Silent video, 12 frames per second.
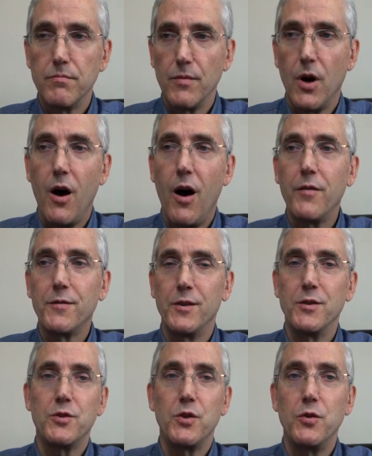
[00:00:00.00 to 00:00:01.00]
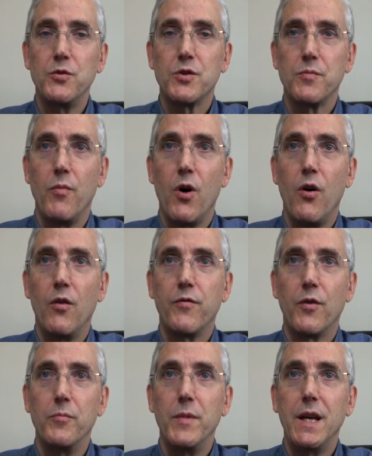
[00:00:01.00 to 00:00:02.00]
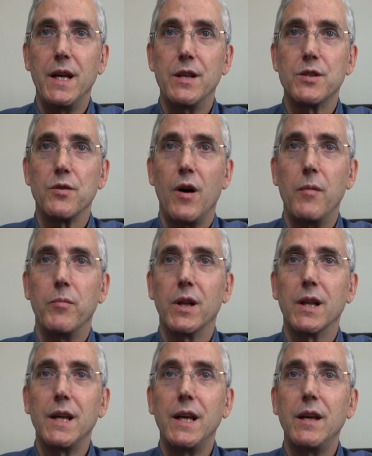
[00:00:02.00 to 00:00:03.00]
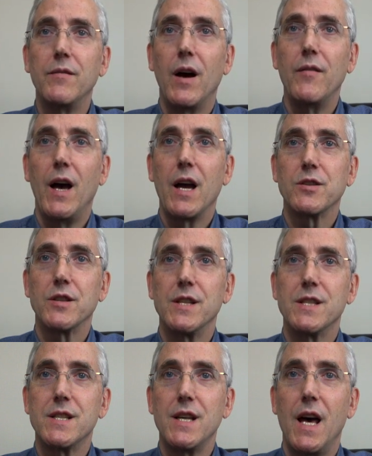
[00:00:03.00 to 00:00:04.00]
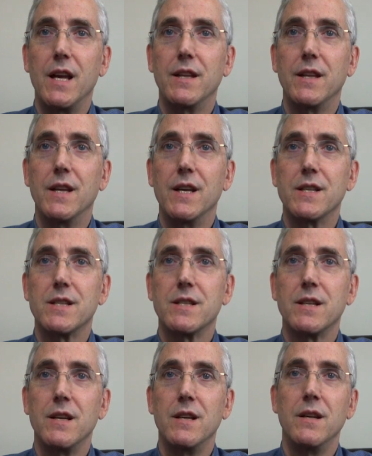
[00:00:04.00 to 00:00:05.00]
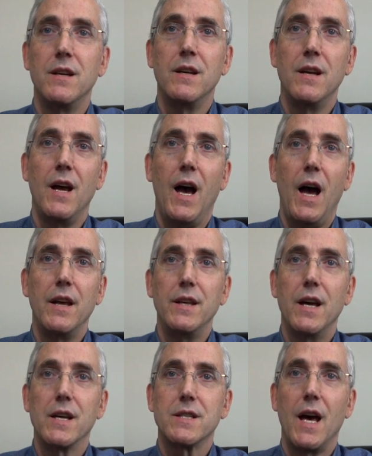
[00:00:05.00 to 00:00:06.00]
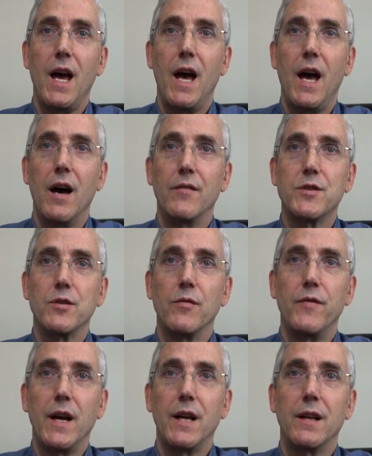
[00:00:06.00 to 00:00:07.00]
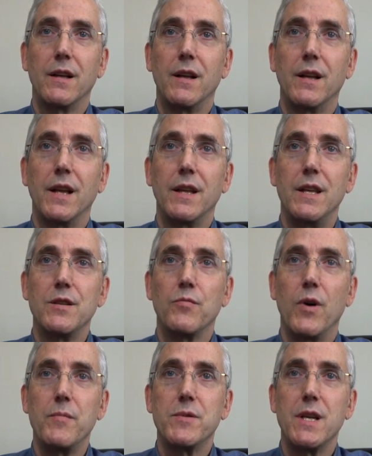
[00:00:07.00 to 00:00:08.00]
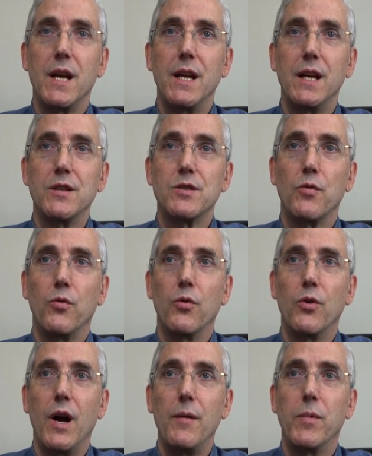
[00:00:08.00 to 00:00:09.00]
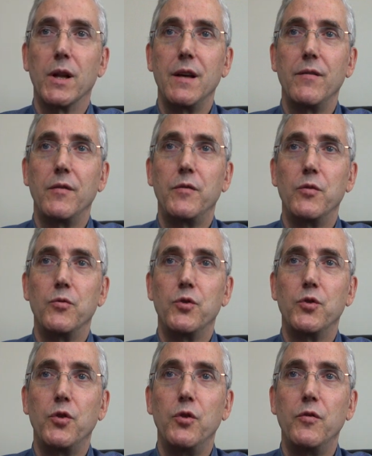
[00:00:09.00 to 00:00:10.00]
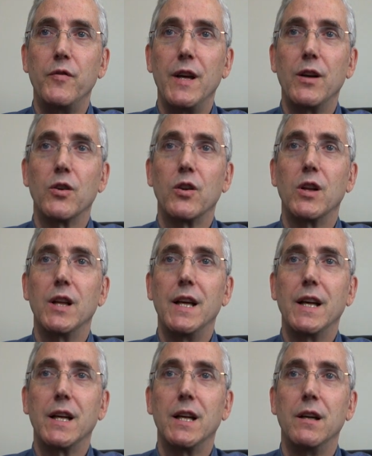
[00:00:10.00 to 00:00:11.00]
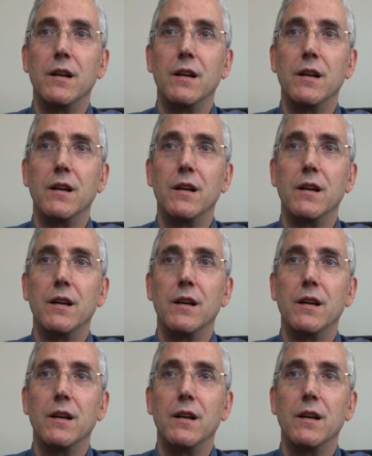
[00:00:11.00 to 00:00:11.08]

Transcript: often too small for me. So I believe I've actually set this. Yes, I have. So if I click these web settings, or I believe if you two-finger click